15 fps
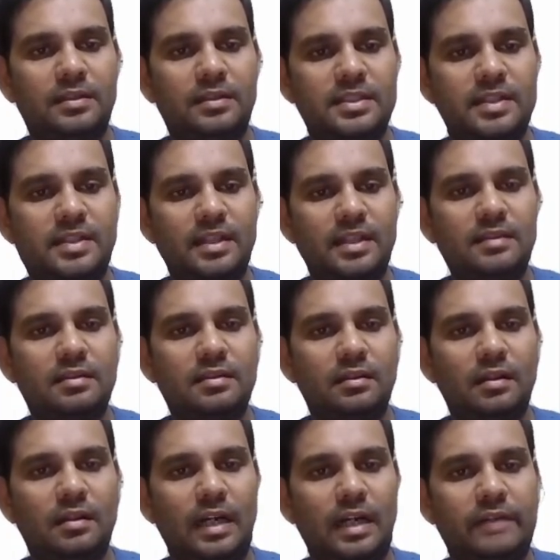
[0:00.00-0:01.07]
The strength
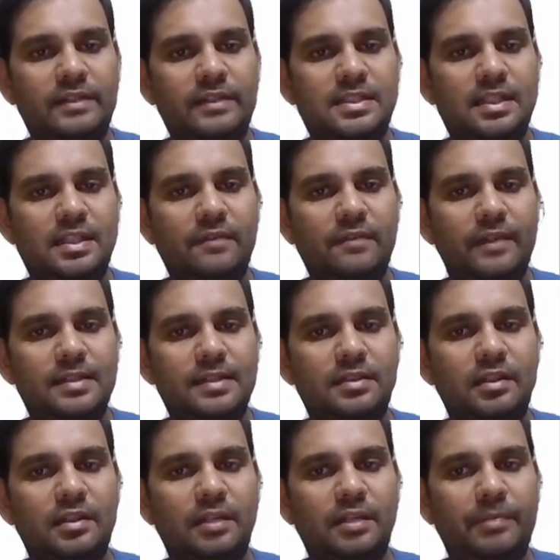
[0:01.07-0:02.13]
at which steel fails
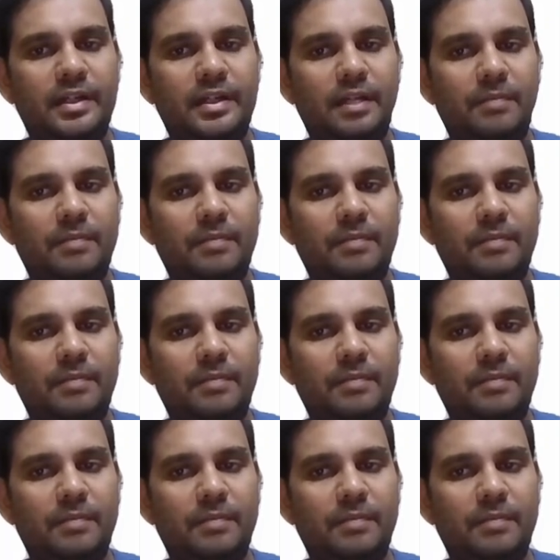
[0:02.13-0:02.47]
under repeated